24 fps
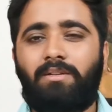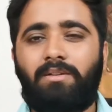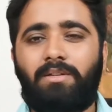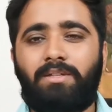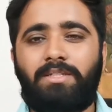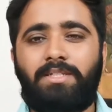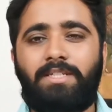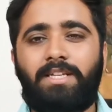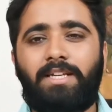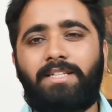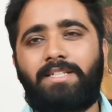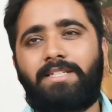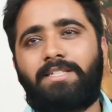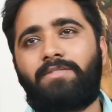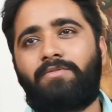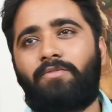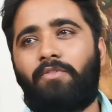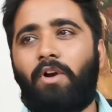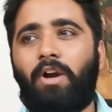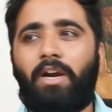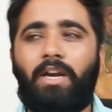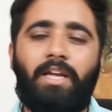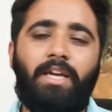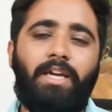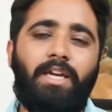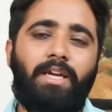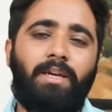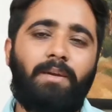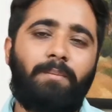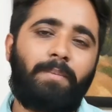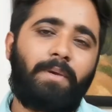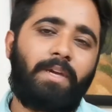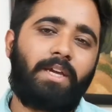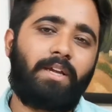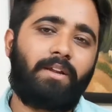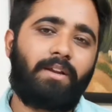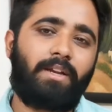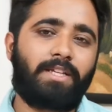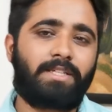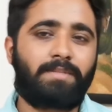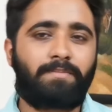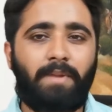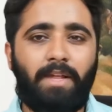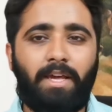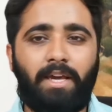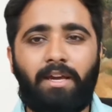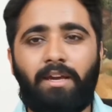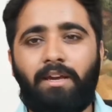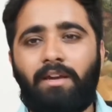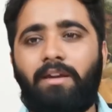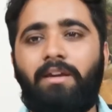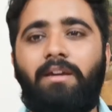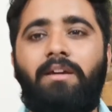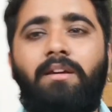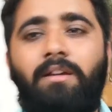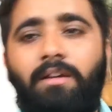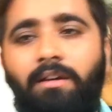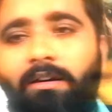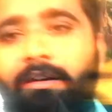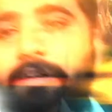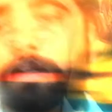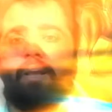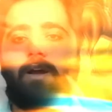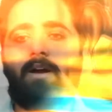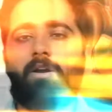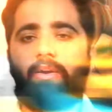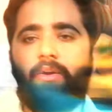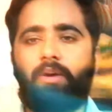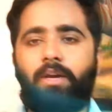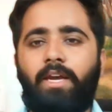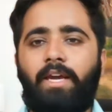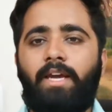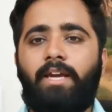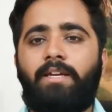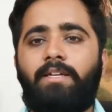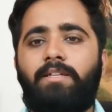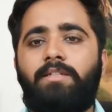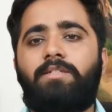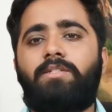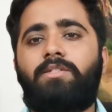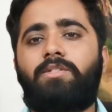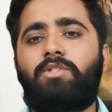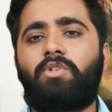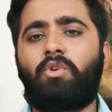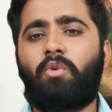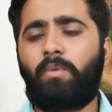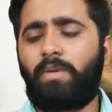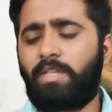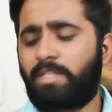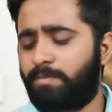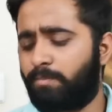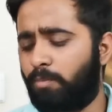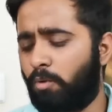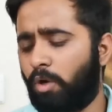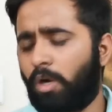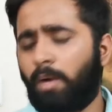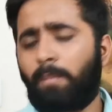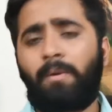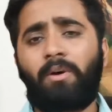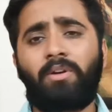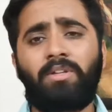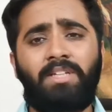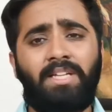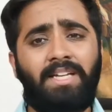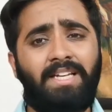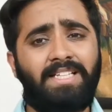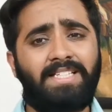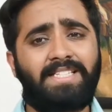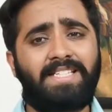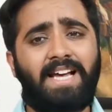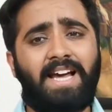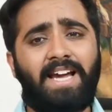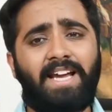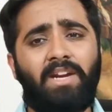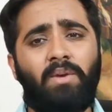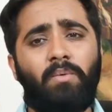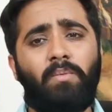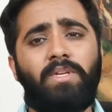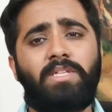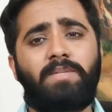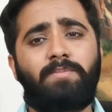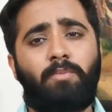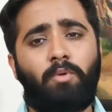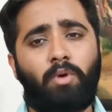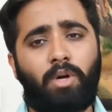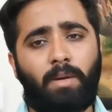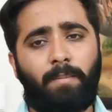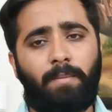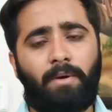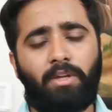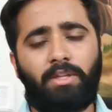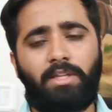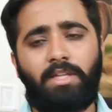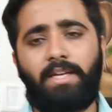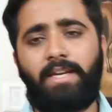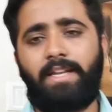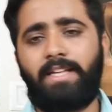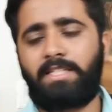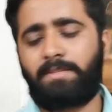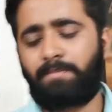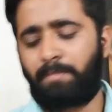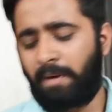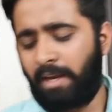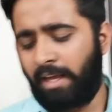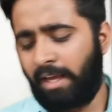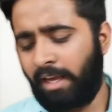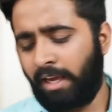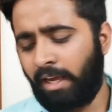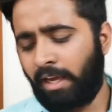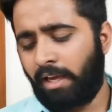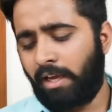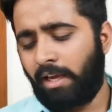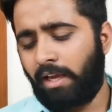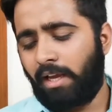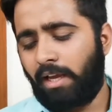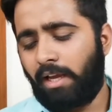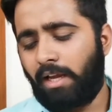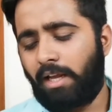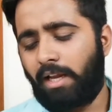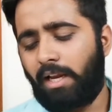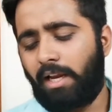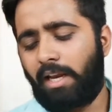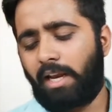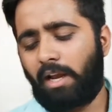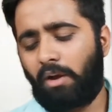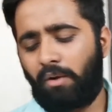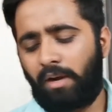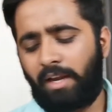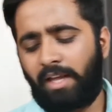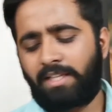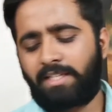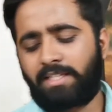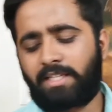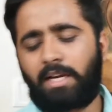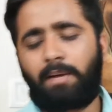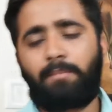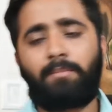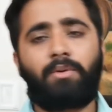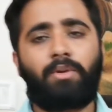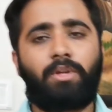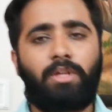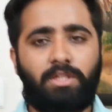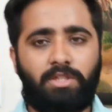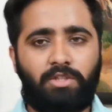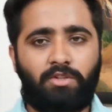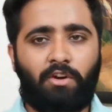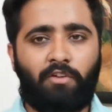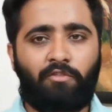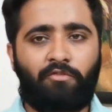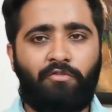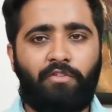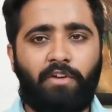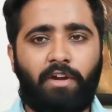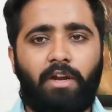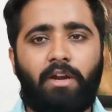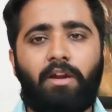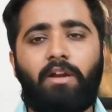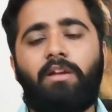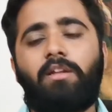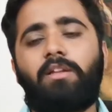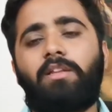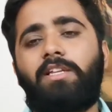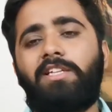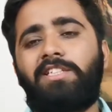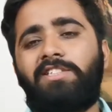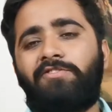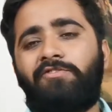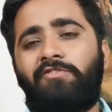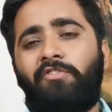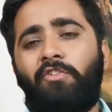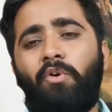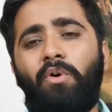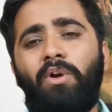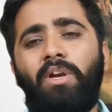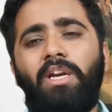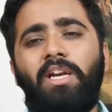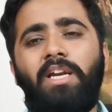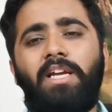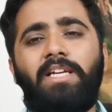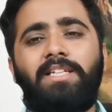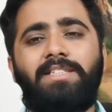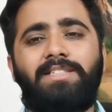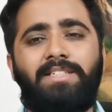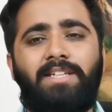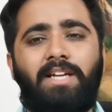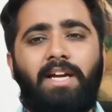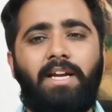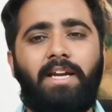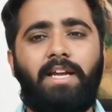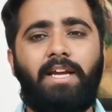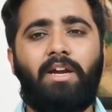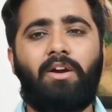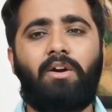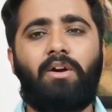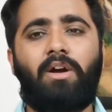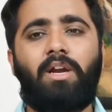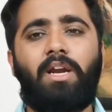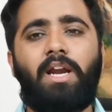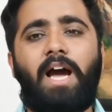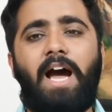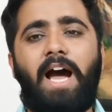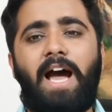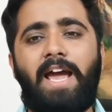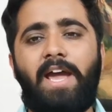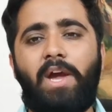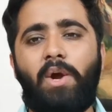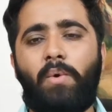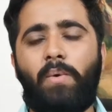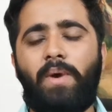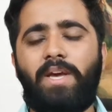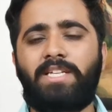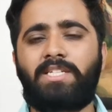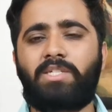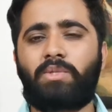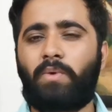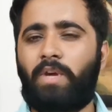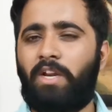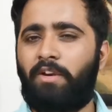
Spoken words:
640p display. Okay, so we spoke about the design, we spoke about the display. Now let's come to the software. This phone is running on iOS